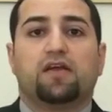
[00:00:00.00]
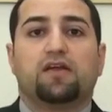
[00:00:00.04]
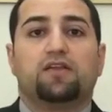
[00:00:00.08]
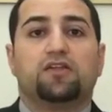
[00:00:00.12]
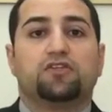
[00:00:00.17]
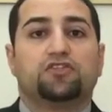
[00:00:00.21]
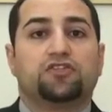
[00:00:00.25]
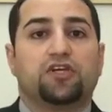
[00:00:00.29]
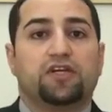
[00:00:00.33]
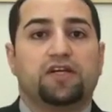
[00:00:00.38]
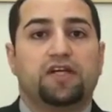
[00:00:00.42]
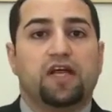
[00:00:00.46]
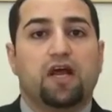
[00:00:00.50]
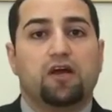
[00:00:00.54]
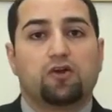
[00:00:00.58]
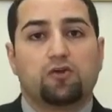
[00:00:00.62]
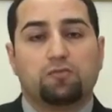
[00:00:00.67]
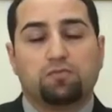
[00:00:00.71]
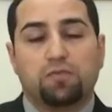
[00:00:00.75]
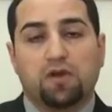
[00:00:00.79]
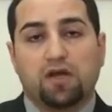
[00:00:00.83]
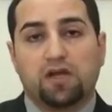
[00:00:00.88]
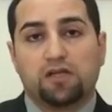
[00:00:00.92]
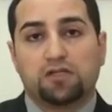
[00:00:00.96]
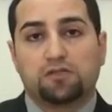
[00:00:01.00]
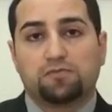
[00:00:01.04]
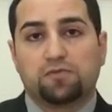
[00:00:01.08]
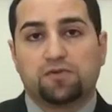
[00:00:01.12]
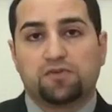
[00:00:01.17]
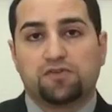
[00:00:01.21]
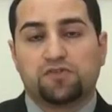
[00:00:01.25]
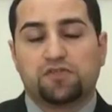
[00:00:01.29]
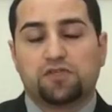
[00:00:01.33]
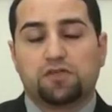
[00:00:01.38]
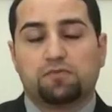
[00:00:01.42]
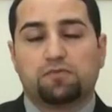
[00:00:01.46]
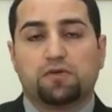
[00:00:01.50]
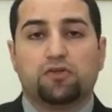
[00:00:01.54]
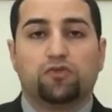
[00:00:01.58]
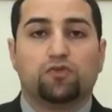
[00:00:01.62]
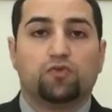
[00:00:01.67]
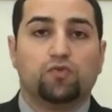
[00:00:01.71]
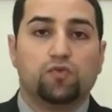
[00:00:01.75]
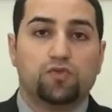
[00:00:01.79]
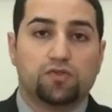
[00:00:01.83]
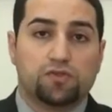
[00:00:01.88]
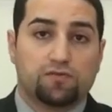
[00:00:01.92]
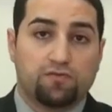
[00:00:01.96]
The Sharia compliance principle
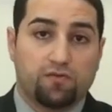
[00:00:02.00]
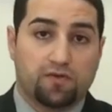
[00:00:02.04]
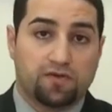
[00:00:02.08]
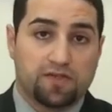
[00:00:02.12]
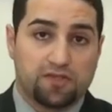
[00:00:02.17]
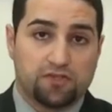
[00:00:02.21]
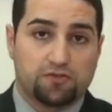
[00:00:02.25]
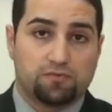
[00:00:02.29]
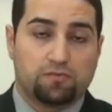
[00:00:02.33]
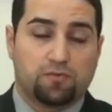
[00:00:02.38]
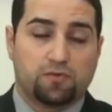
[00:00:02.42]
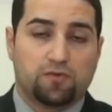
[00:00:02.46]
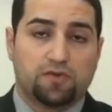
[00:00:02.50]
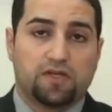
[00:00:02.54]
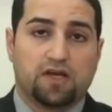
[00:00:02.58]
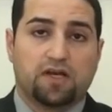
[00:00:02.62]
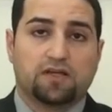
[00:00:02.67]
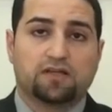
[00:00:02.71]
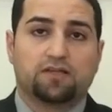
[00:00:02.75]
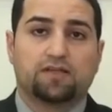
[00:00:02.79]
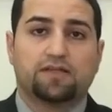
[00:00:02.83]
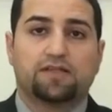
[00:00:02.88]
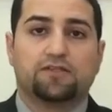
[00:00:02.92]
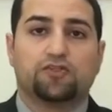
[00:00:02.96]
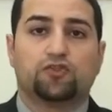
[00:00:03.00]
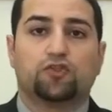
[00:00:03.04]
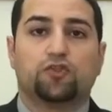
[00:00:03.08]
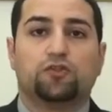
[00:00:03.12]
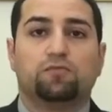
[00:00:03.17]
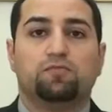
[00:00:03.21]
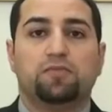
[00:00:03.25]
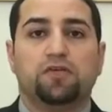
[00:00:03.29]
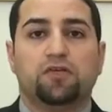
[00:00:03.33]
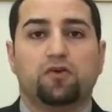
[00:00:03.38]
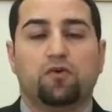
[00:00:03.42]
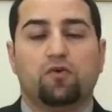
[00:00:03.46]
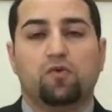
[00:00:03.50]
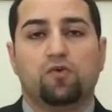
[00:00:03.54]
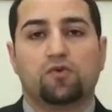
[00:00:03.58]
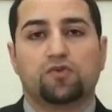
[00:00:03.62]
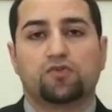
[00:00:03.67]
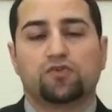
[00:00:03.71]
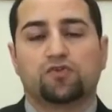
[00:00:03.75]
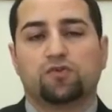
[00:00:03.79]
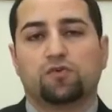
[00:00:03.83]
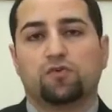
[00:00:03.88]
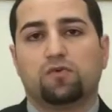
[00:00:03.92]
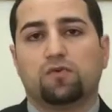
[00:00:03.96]
used for this product should be
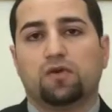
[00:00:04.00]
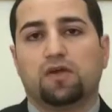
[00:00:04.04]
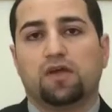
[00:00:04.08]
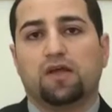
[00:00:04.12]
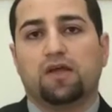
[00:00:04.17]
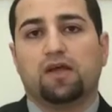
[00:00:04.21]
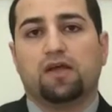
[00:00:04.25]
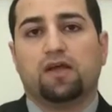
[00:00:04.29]
also